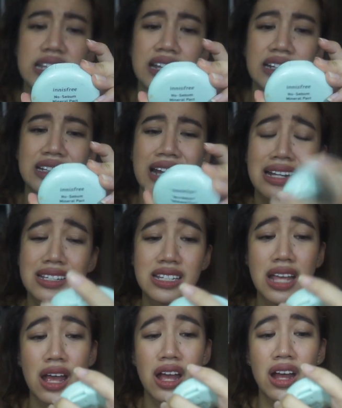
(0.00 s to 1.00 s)
And it
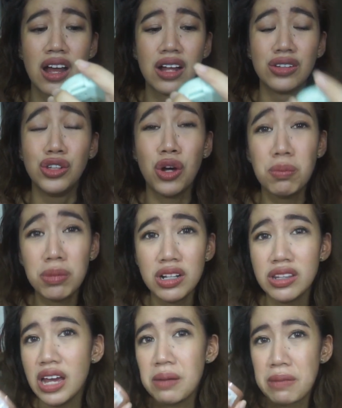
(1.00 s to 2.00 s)
has double
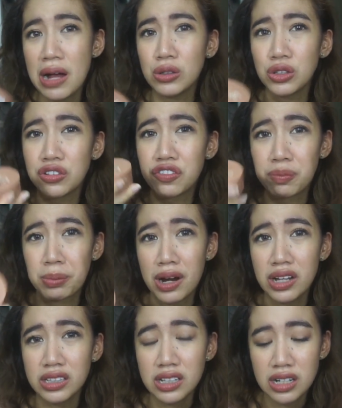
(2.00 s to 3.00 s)
the amount of
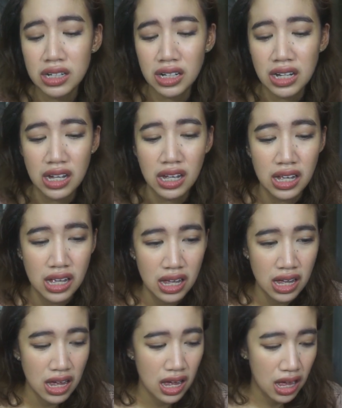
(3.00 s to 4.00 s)
product.
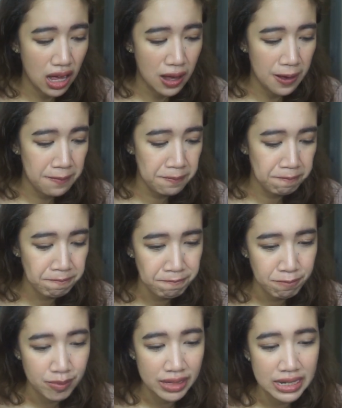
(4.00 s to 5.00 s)
I'm
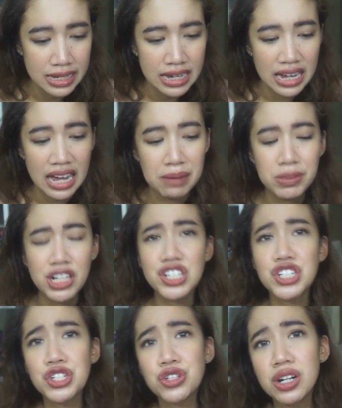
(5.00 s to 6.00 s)
not
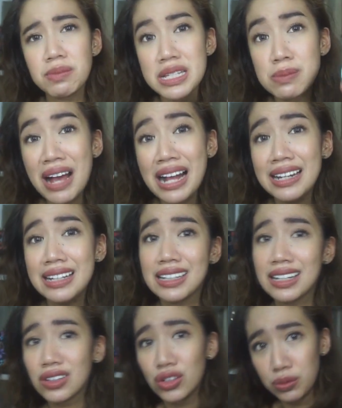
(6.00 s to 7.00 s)
sure. Mas mahal
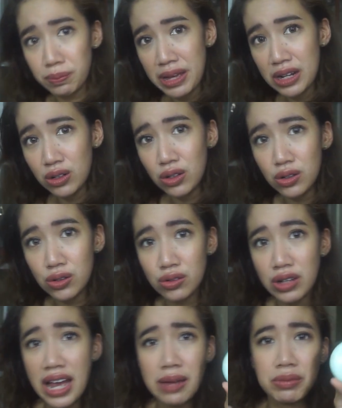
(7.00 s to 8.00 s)
yata to. Pero,
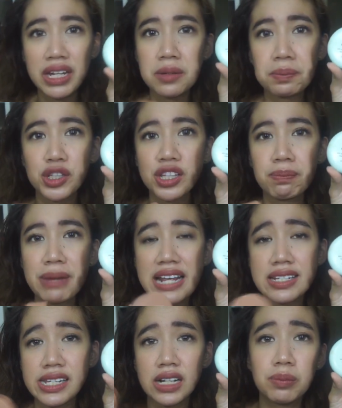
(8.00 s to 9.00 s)
I'm gonna put the
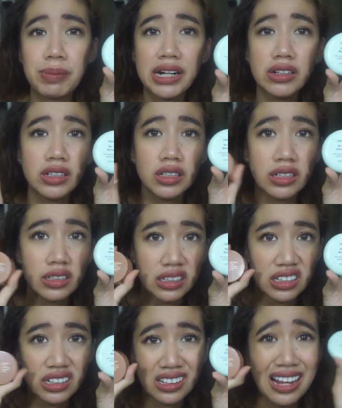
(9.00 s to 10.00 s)
price here. Pero,
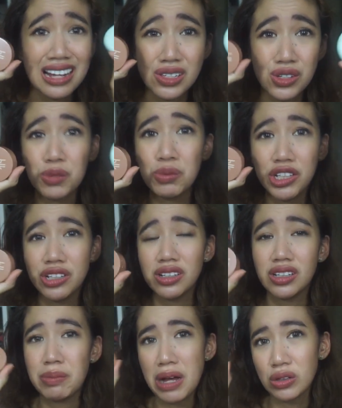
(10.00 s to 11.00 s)
it has double
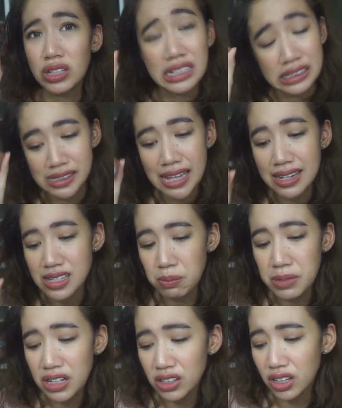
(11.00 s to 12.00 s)
the amount and it has a
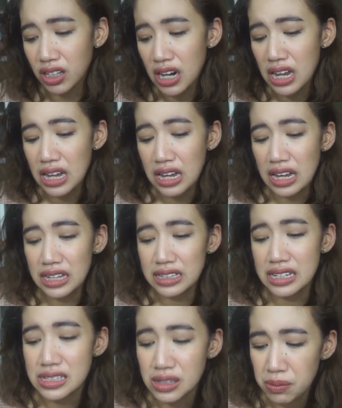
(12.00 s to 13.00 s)
mirror. And
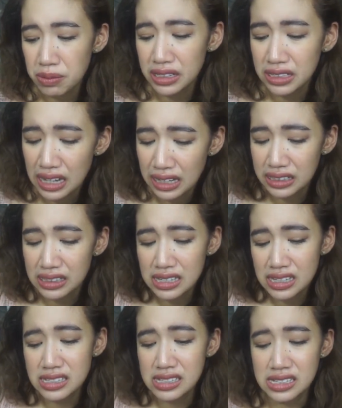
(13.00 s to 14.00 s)
then, something like
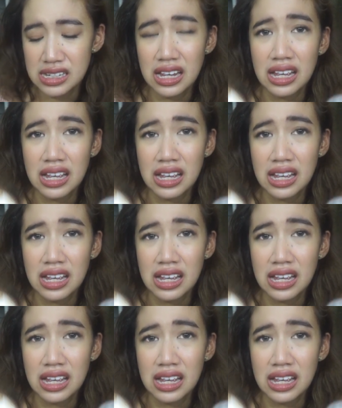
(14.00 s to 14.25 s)
this.